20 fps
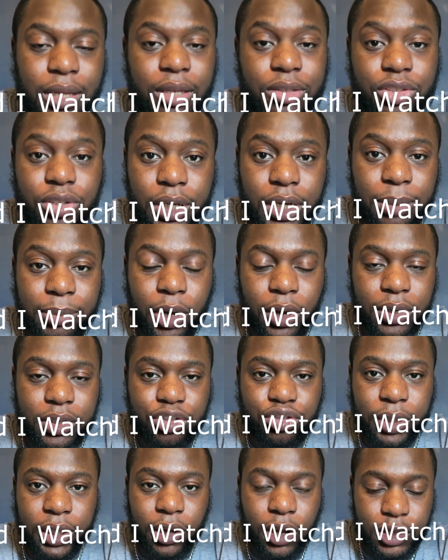Sorry, but the
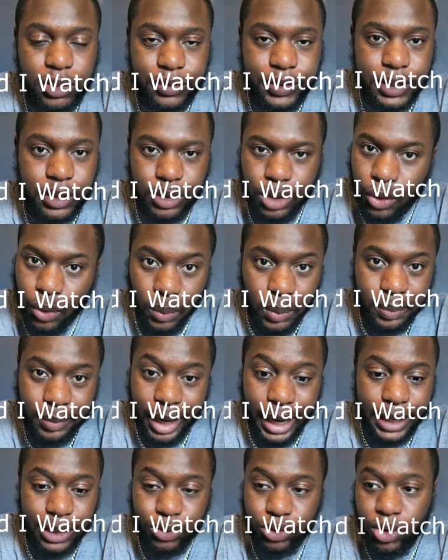straight answer is no.
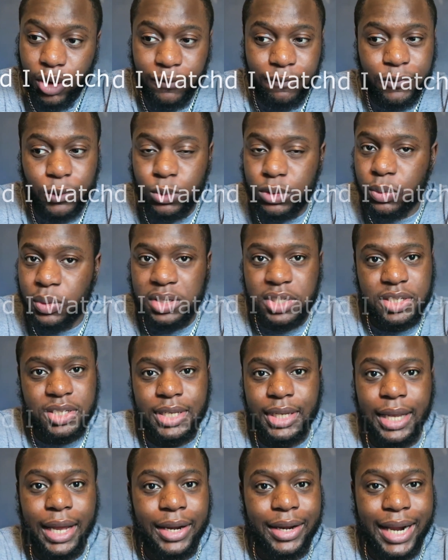I do not feel to watch this
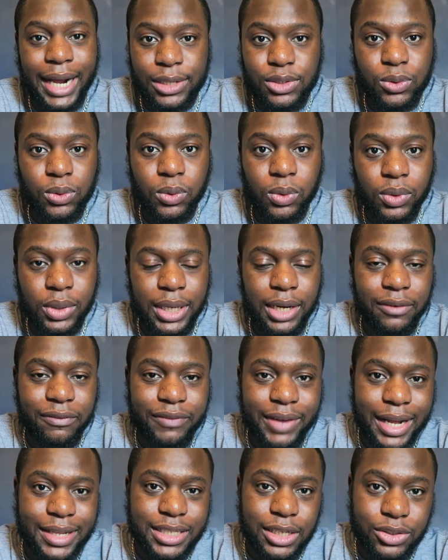again at all. In
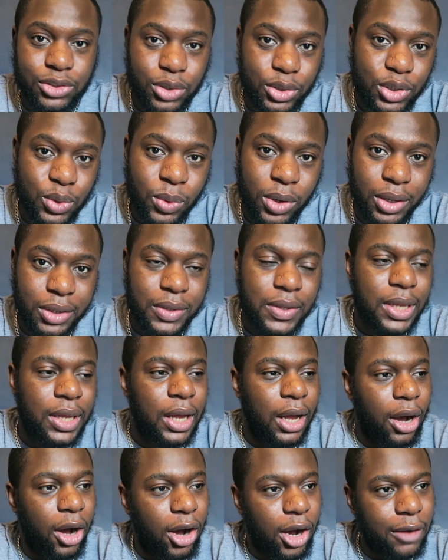fact, I'll tell you what,
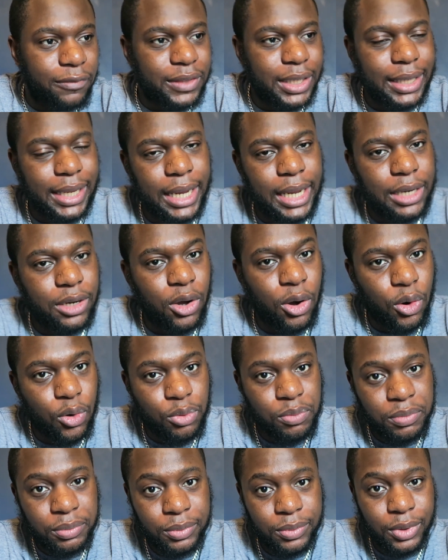after getting
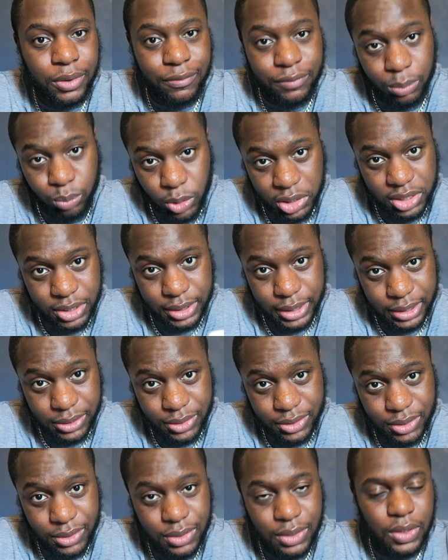home from watching
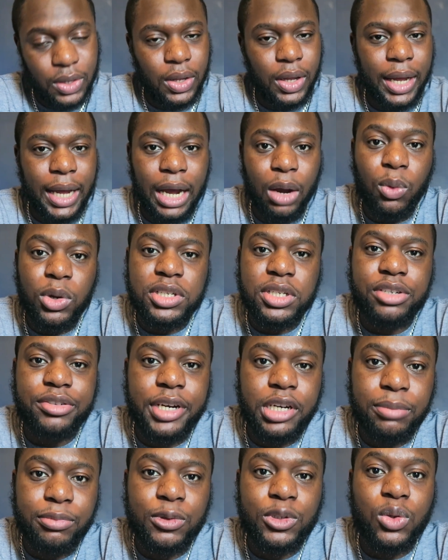this, I watched
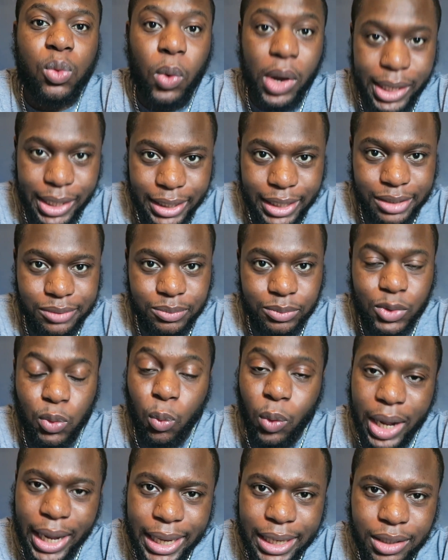Incredibles 1 again.
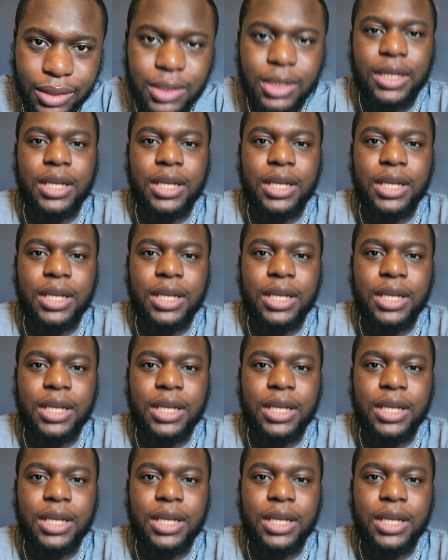Why?